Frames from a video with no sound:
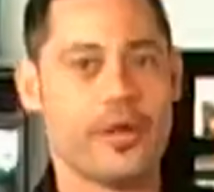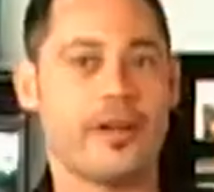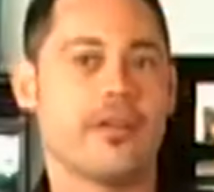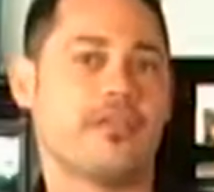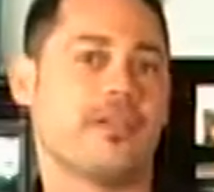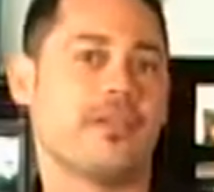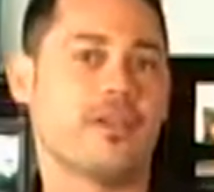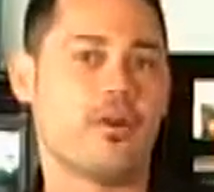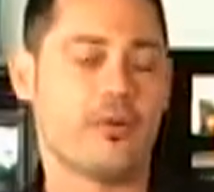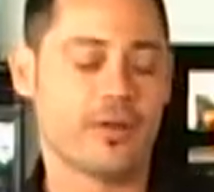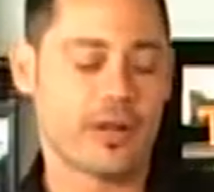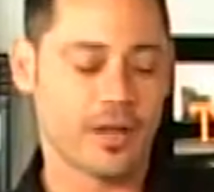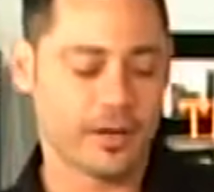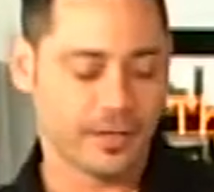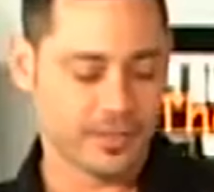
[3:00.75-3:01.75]
hair thing going
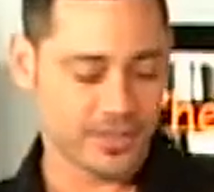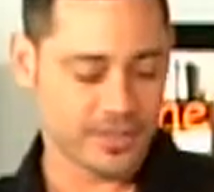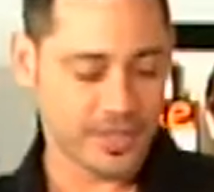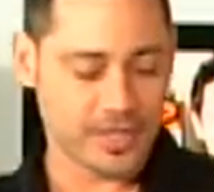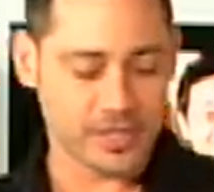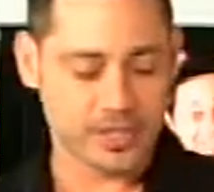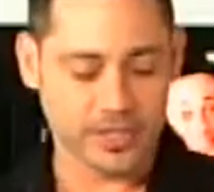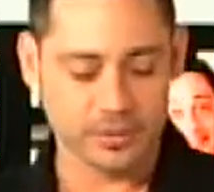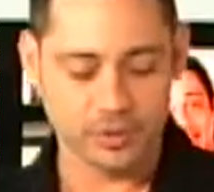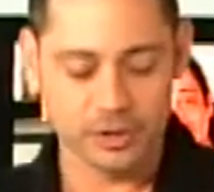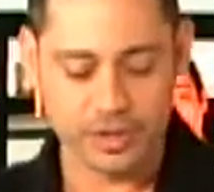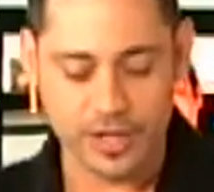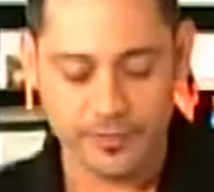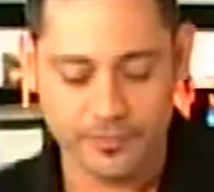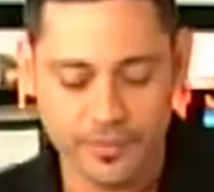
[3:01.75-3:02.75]
on the set of Single
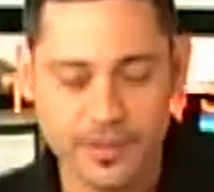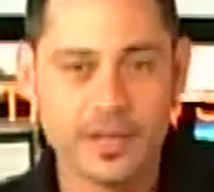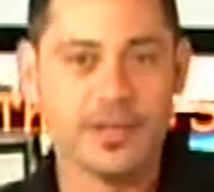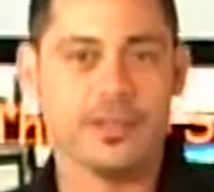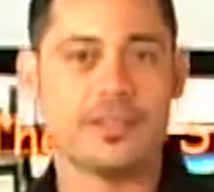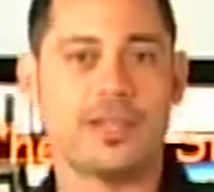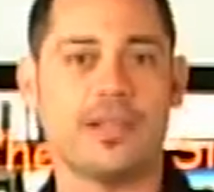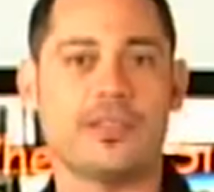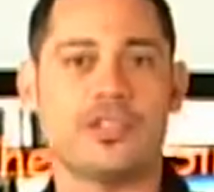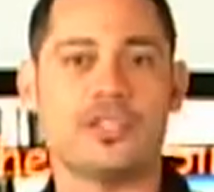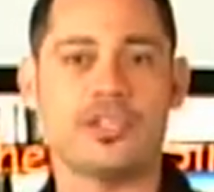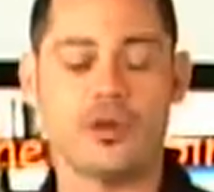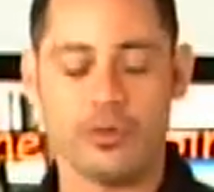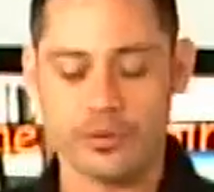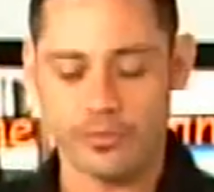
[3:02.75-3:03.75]
Chef. Let's get this
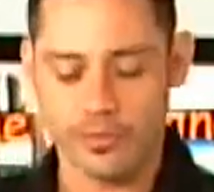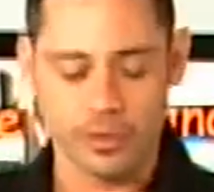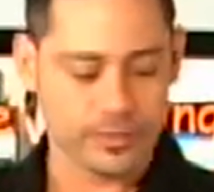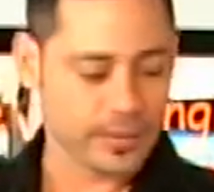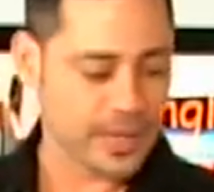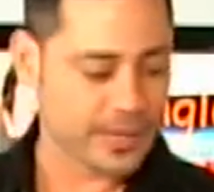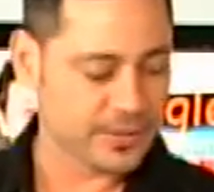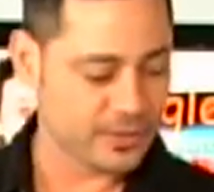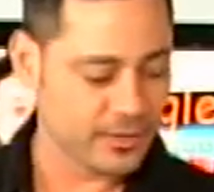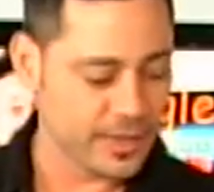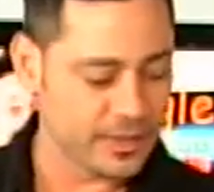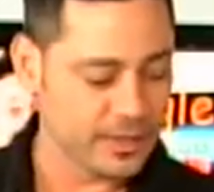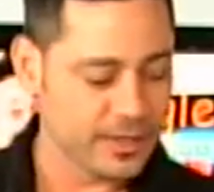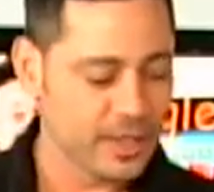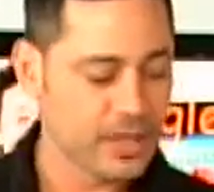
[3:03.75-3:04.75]
show on the road, guys, all
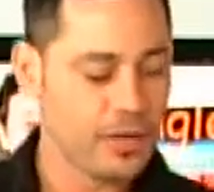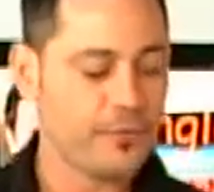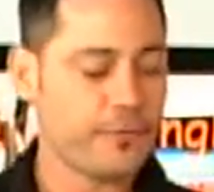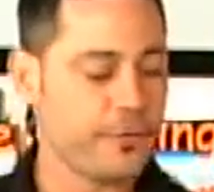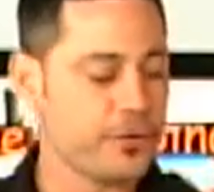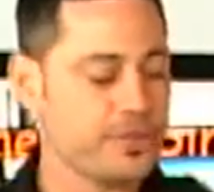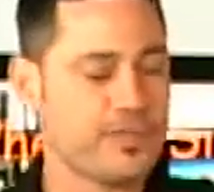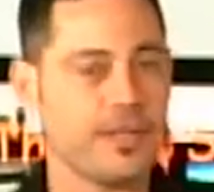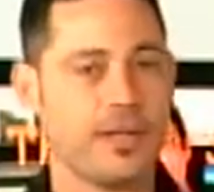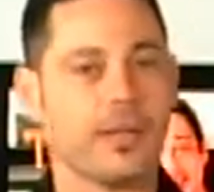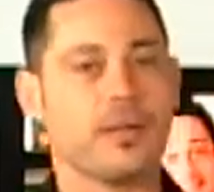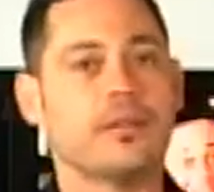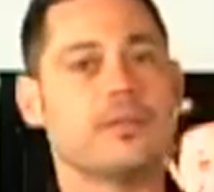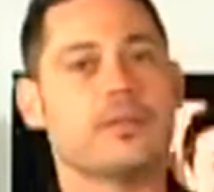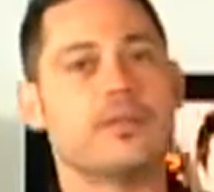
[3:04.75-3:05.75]
right? First thing,
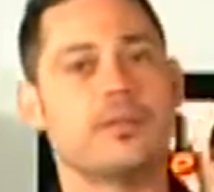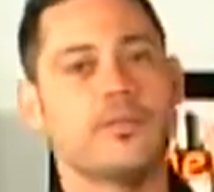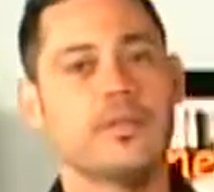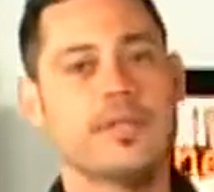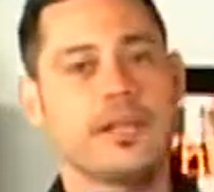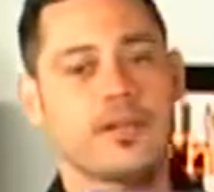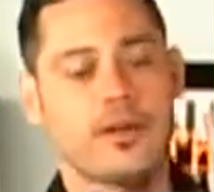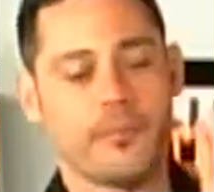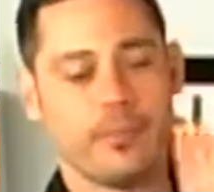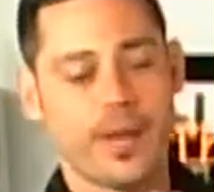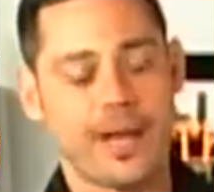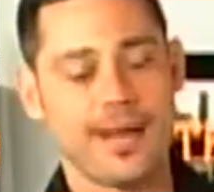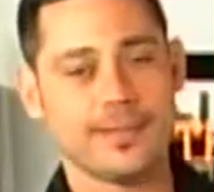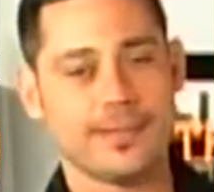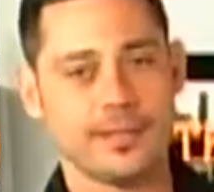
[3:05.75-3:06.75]
we're going to take our
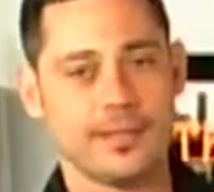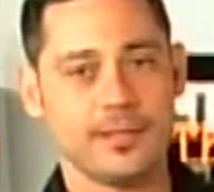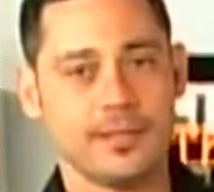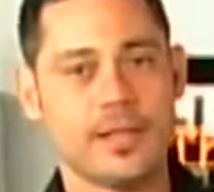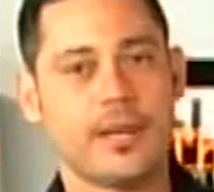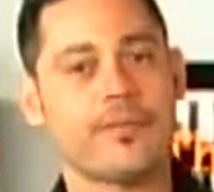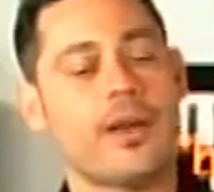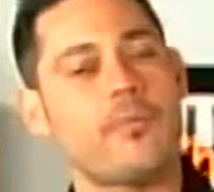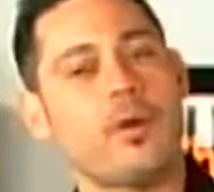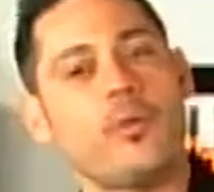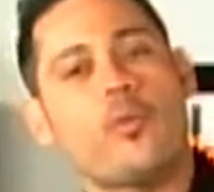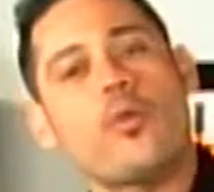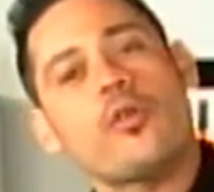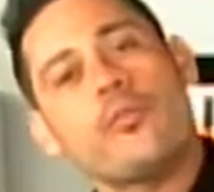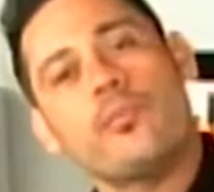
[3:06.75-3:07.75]
pasta. I've got my
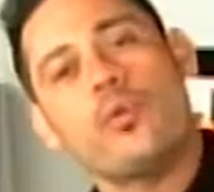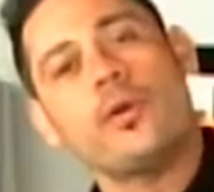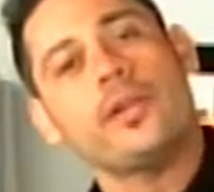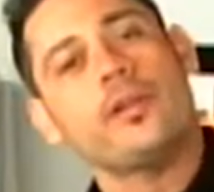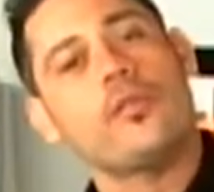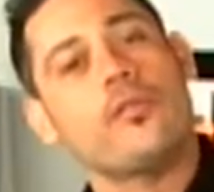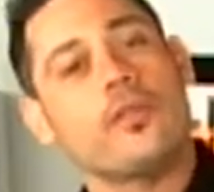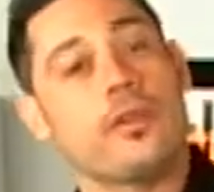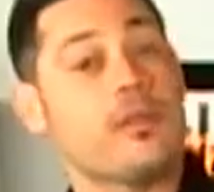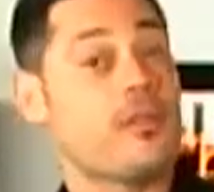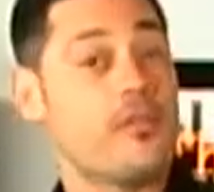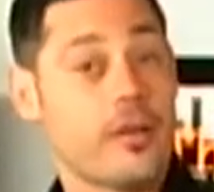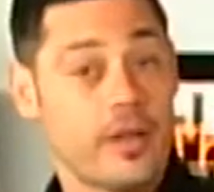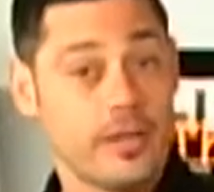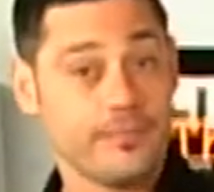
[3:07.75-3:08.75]
water boiling over here
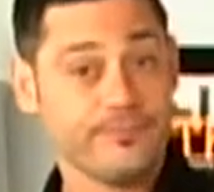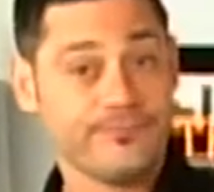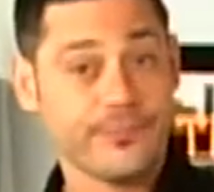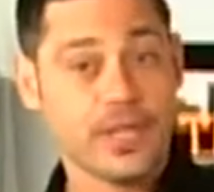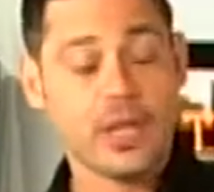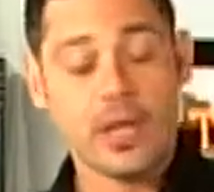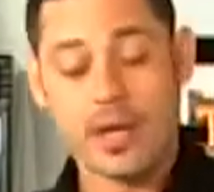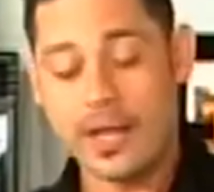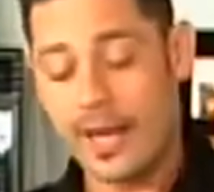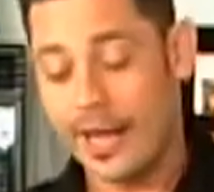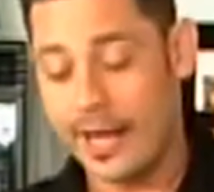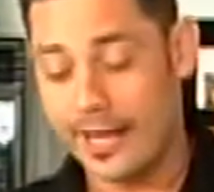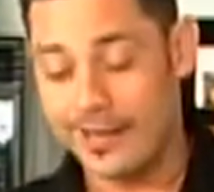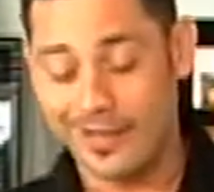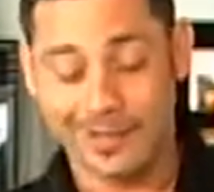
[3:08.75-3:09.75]
already,
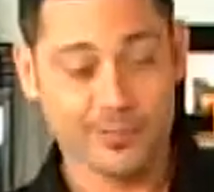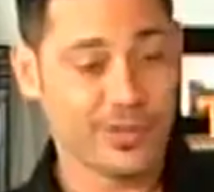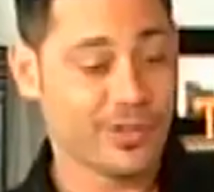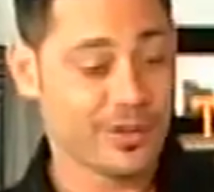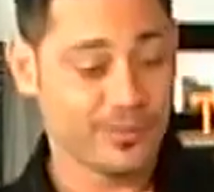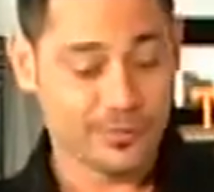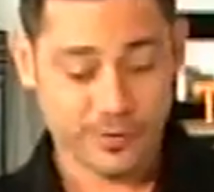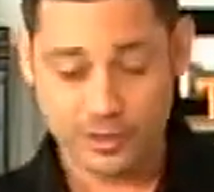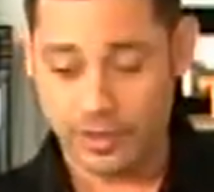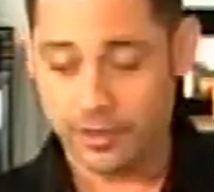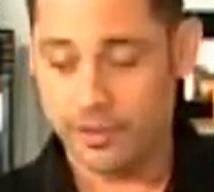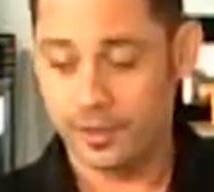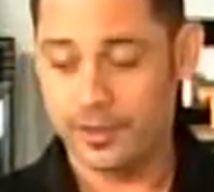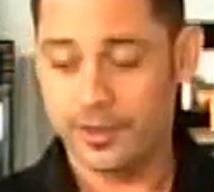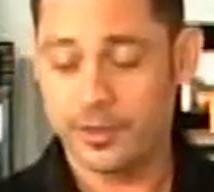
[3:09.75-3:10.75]
and I'm going to
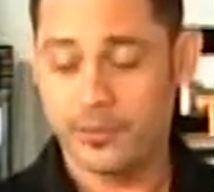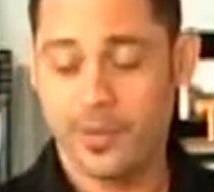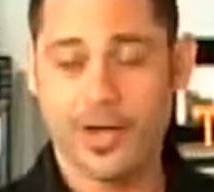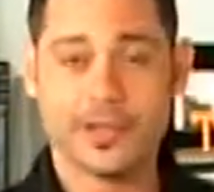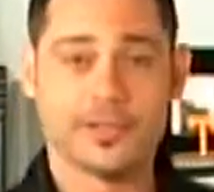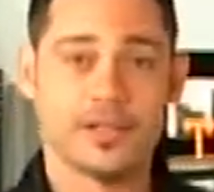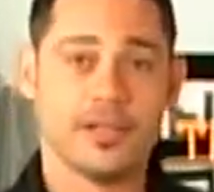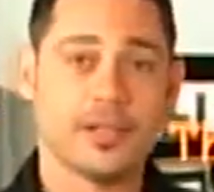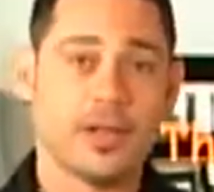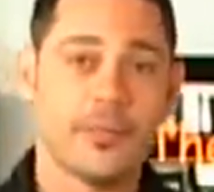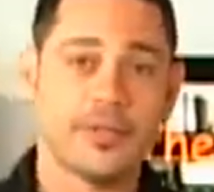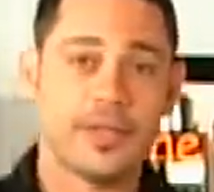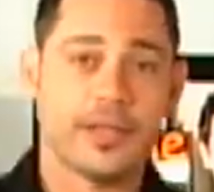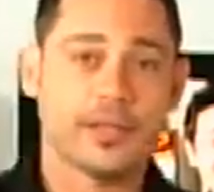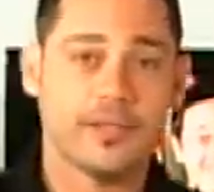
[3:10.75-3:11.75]
start cooking this pasta. I'm
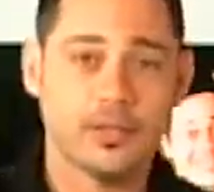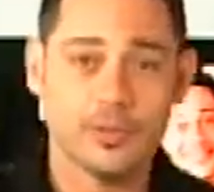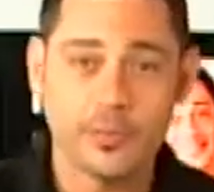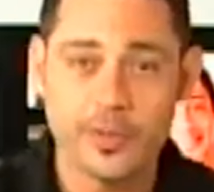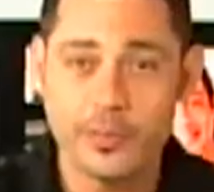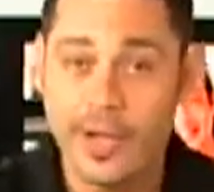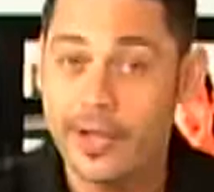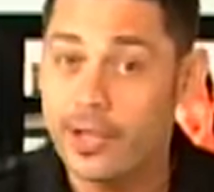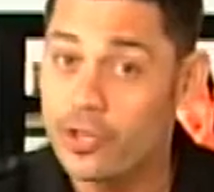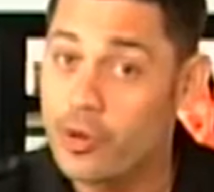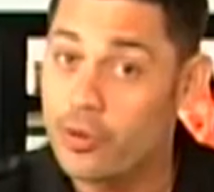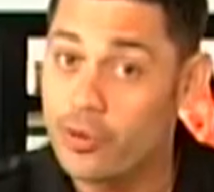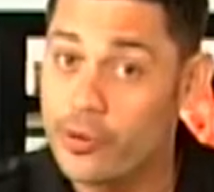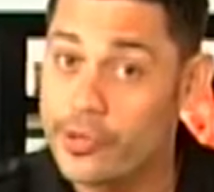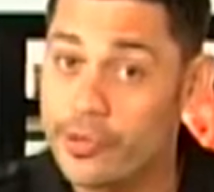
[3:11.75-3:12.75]
going to take a little bit of my
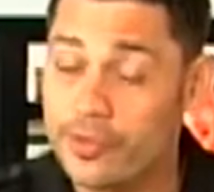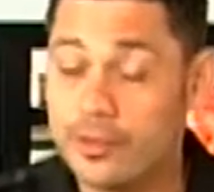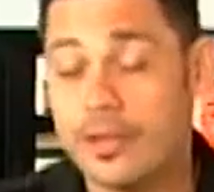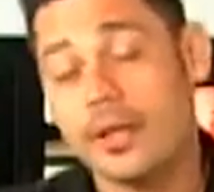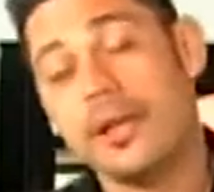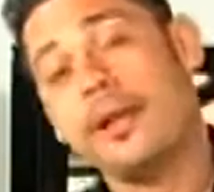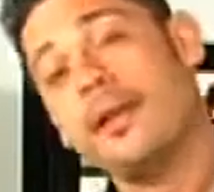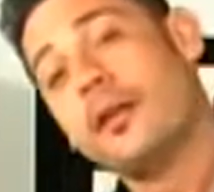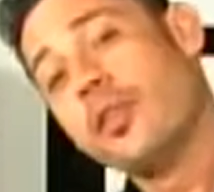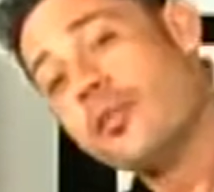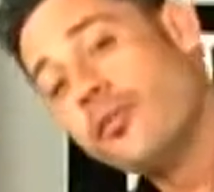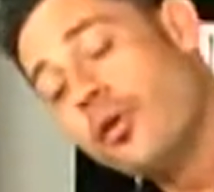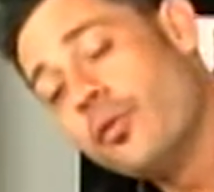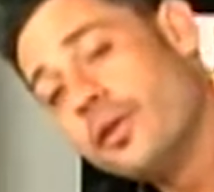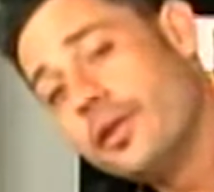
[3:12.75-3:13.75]
canola oil,
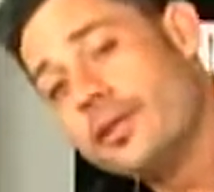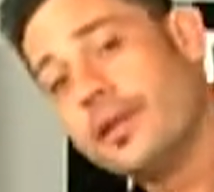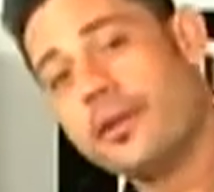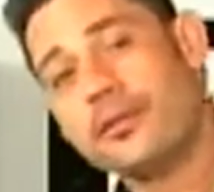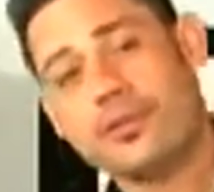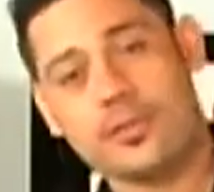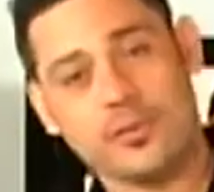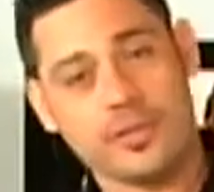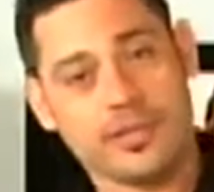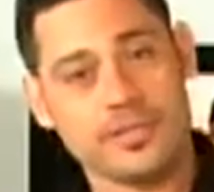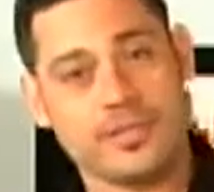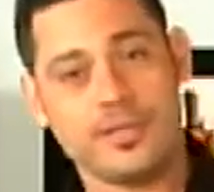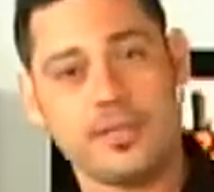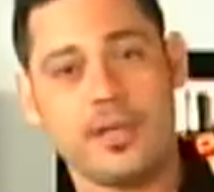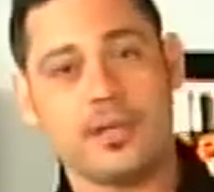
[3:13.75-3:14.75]
throw it in there so it
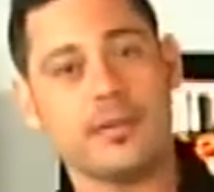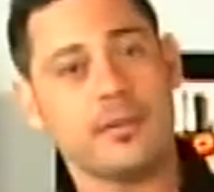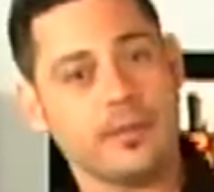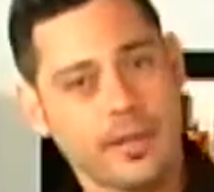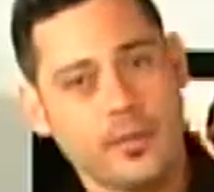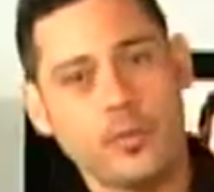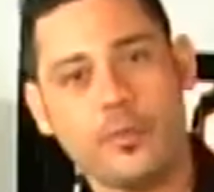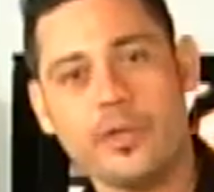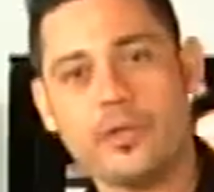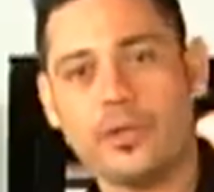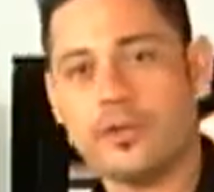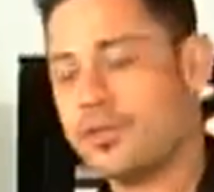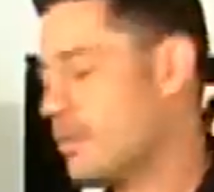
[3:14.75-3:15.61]
doesn't stick, and we'll be cooking